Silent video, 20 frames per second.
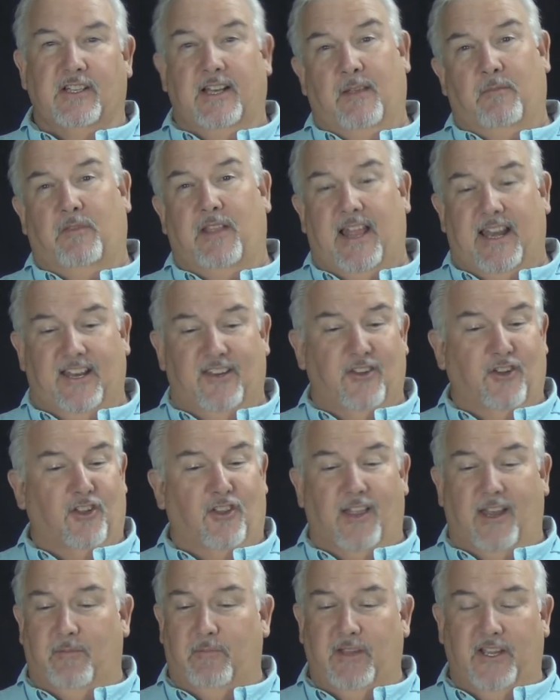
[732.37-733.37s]
And I'm glad I took
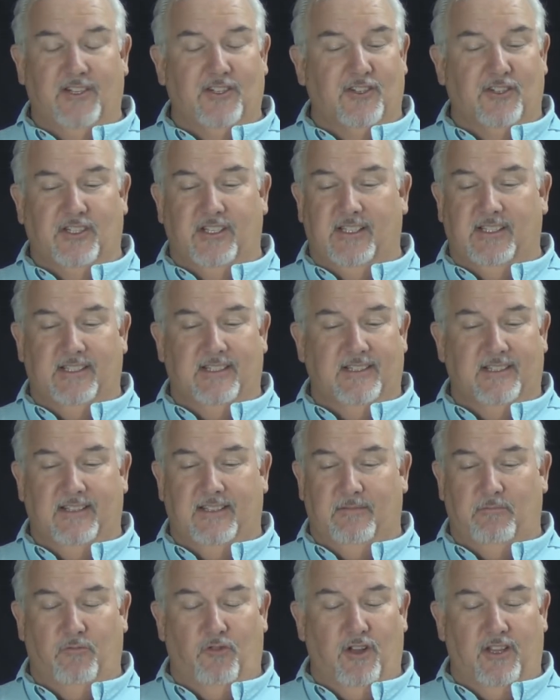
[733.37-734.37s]
a lot of pictures because,
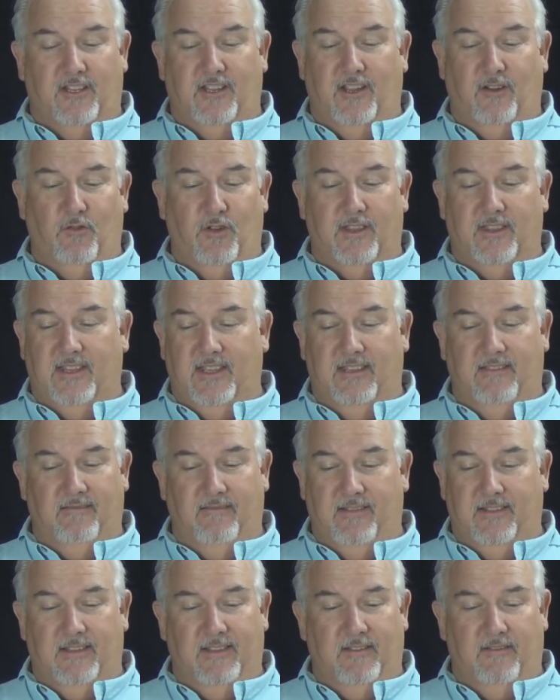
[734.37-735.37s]
boy, I tell you what, the
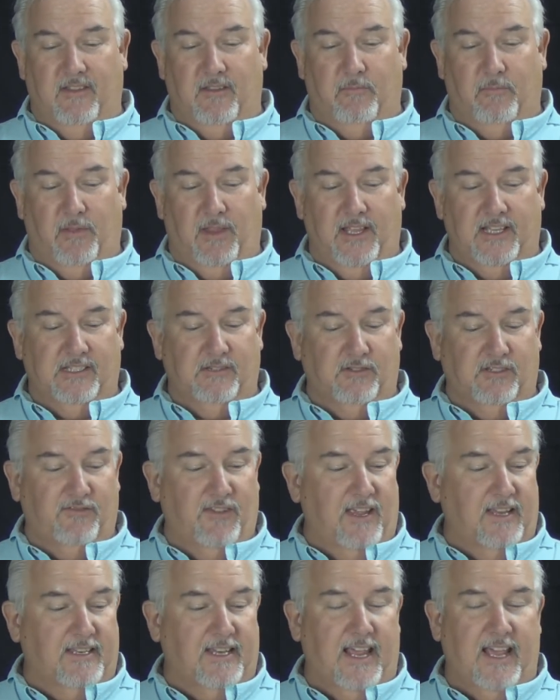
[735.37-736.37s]
place was
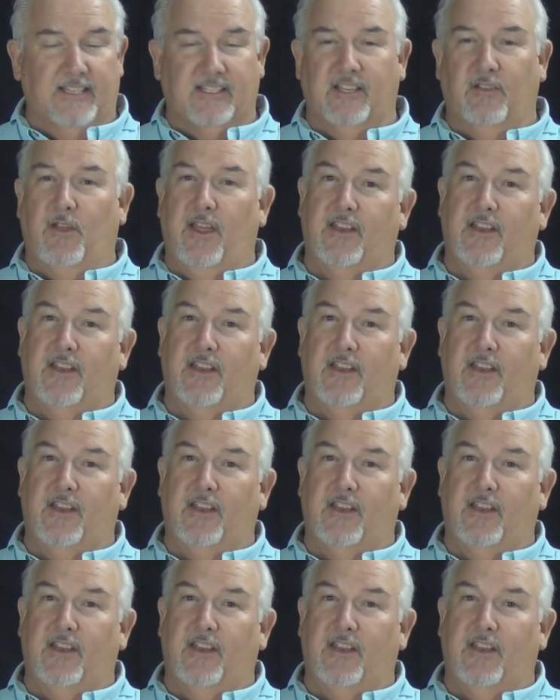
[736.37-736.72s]
fantastic.